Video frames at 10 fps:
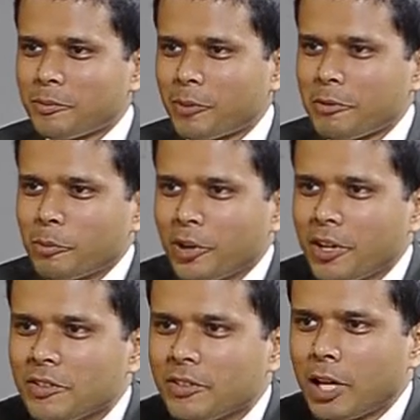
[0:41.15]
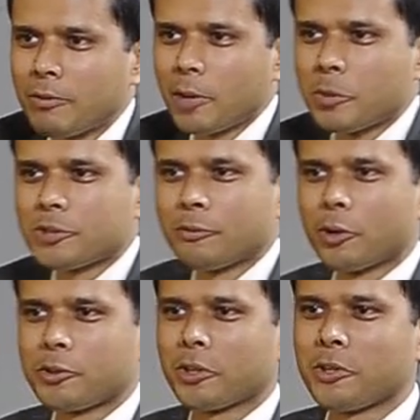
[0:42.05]
Professor Murray, thank you very much
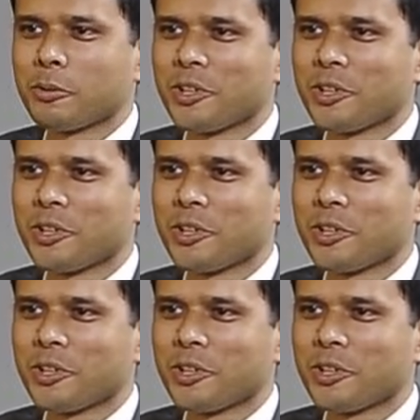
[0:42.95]
for talking to